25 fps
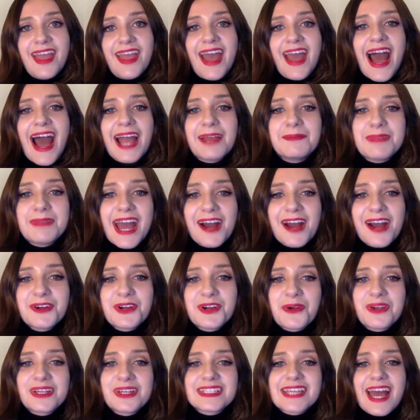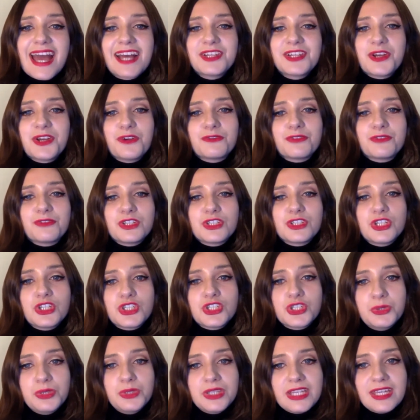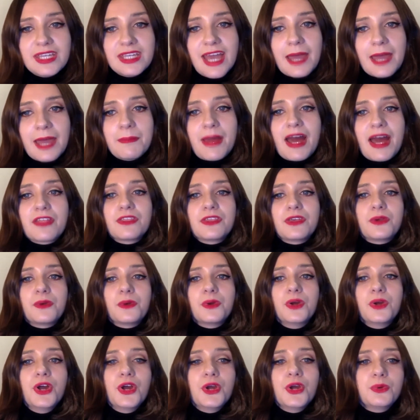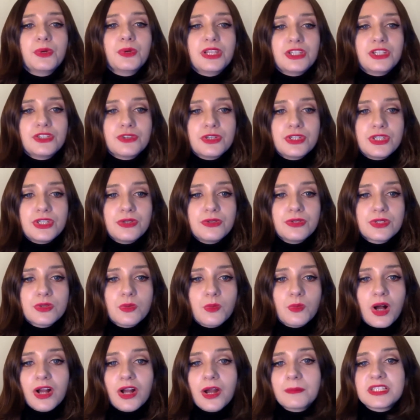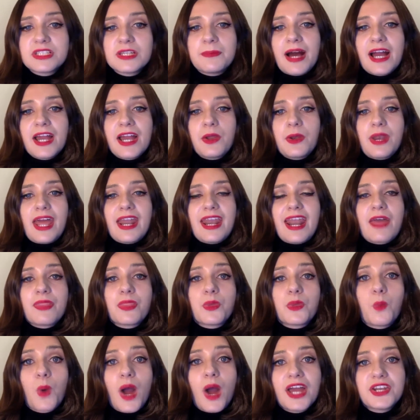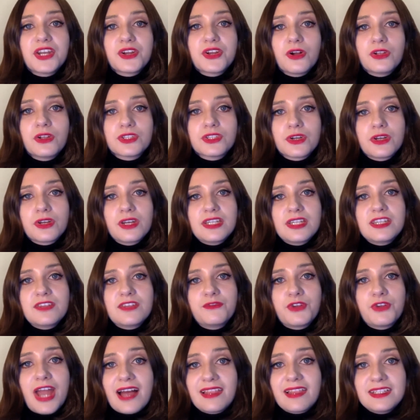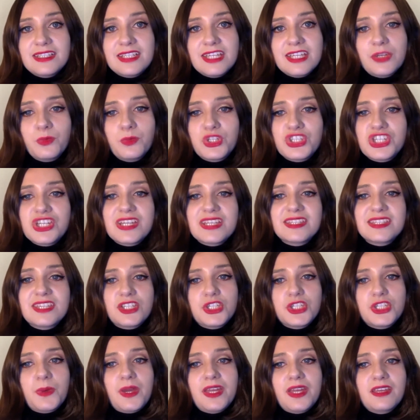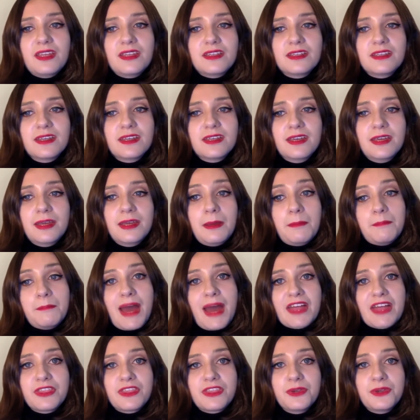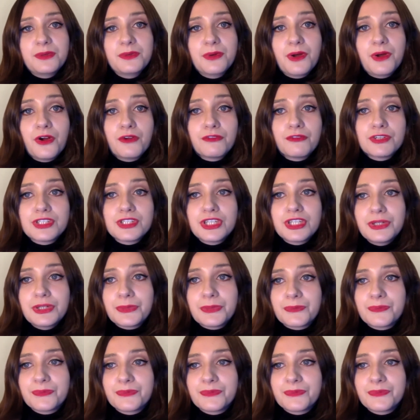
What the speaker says: I'm now going to hand over to Shu Lea and Matthew, who will introduce Welcome to BioNet and the wider alternative reality in which it is situated. Matthew, over to you.